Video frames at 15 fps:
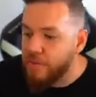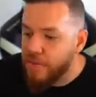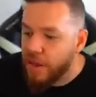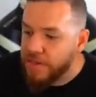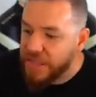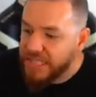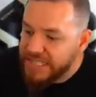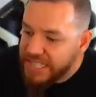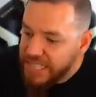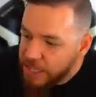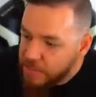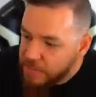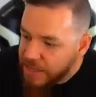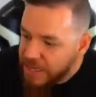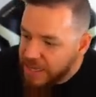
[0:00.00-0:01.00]
the
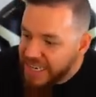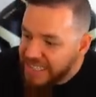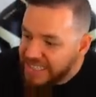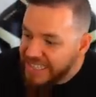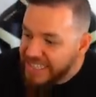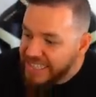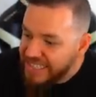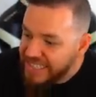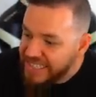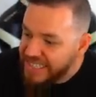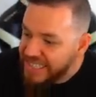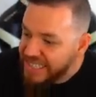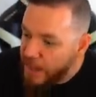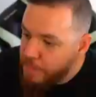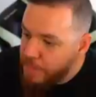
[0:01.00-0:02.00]
team. It is easy to
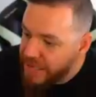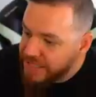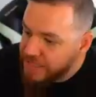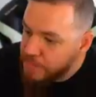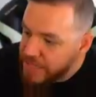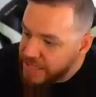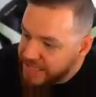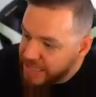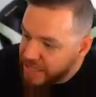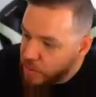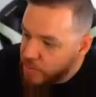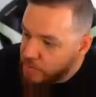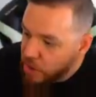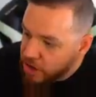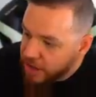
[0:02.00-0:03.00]
get pessimistic
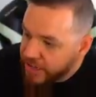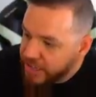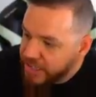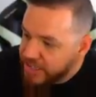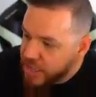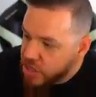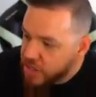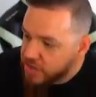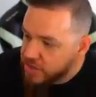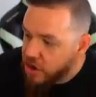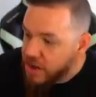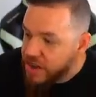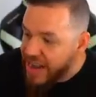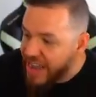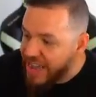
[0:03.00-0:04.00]
when market conditions are
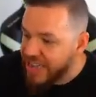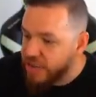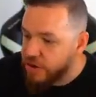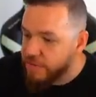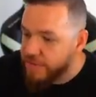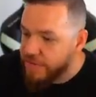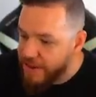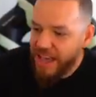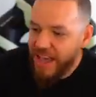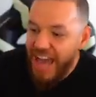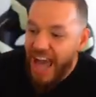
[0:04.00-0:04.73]
not in your favor.